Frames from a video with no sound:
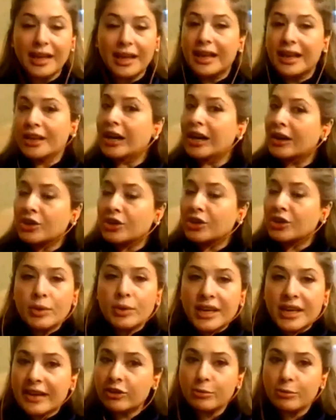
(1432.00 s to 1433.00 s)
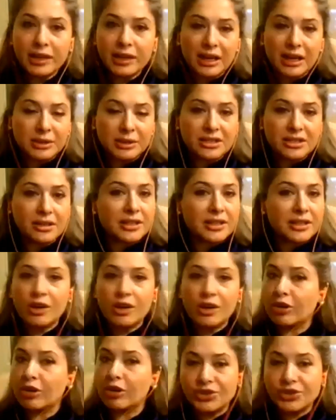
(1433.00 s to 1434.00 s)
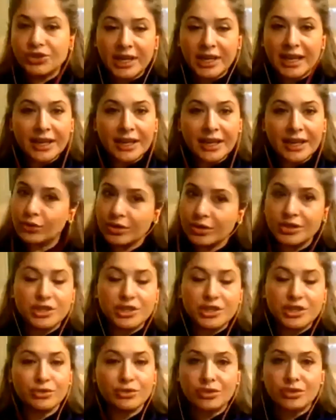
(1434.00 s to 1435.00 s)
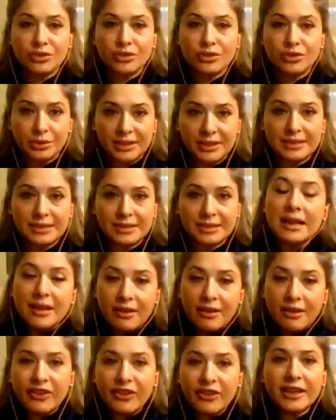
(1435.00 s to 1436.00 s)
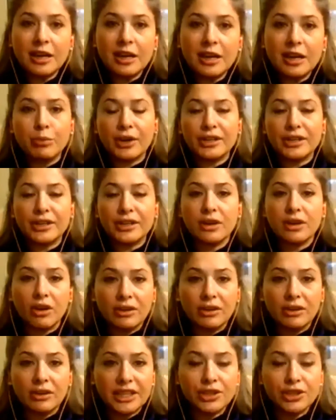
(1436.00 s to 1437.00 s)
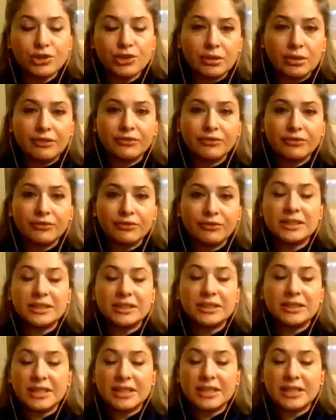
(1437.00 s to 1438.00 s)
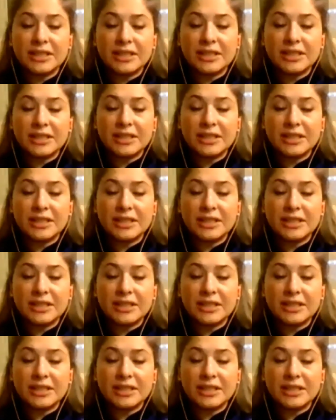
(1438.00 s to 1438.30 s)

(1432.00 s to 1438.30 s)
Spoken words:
You will never become a Turkey or a Chile if you continue to do this. Final point on the issue of dairy sector.